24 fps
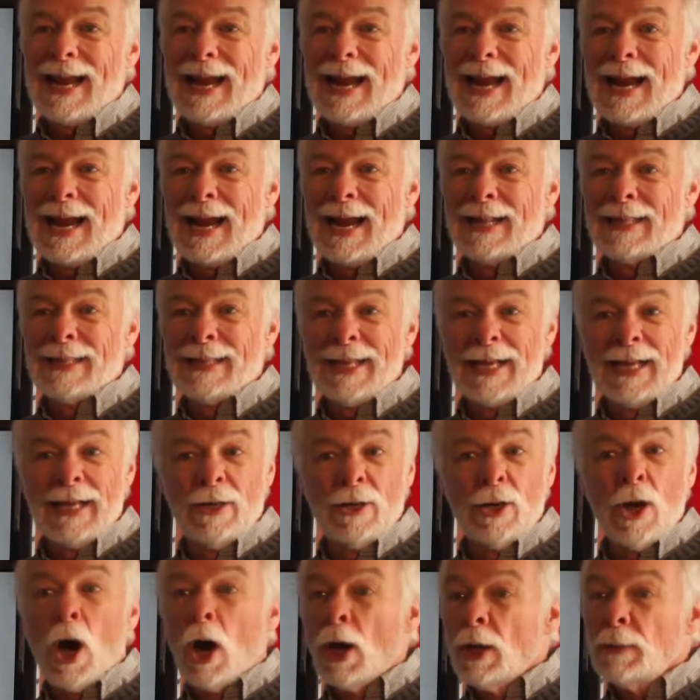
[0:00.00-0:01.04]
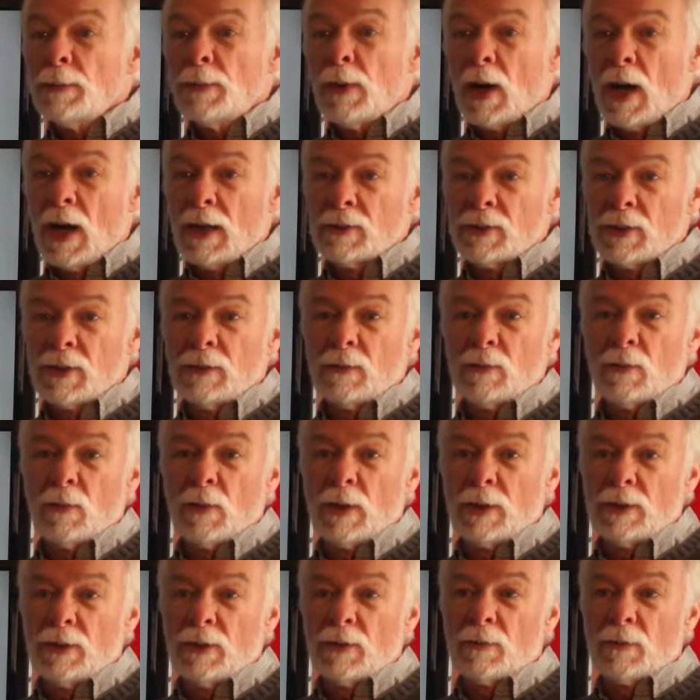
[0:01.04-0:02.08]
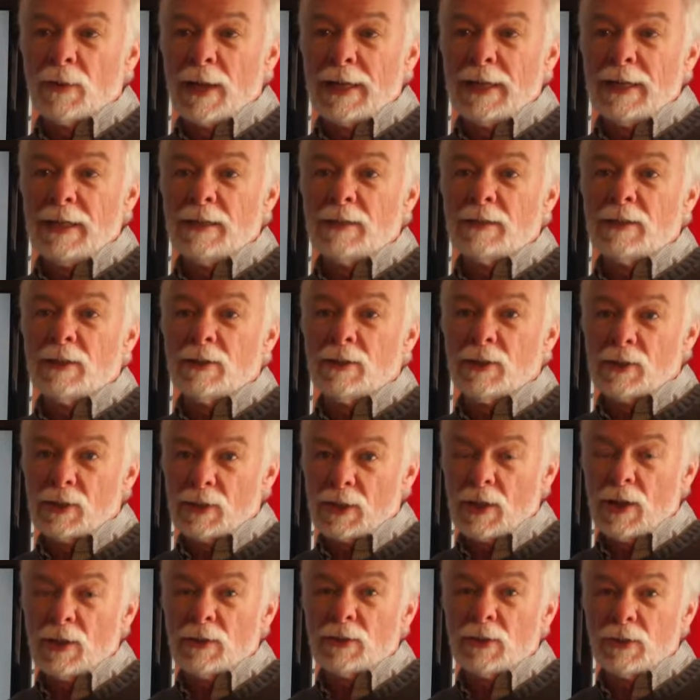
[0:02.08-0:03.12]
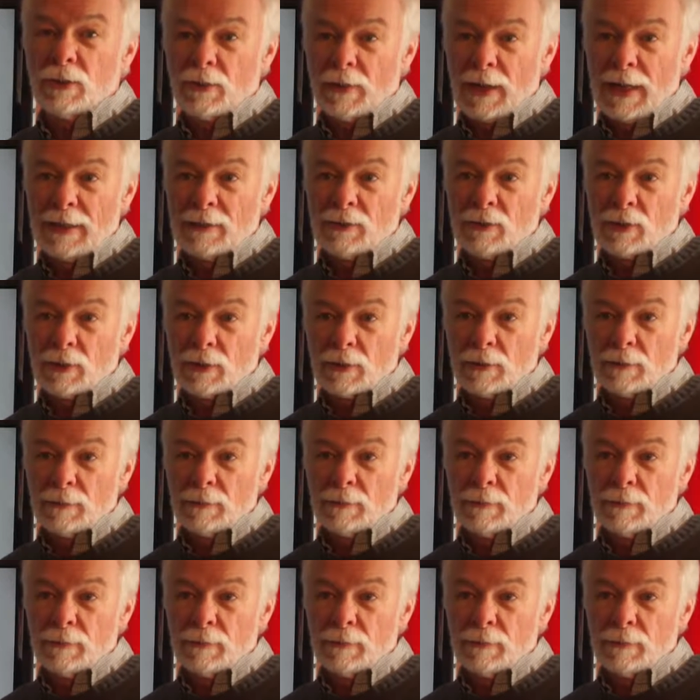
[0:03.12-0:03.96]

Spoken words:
and then unpause it when you're ready to discuss your answer.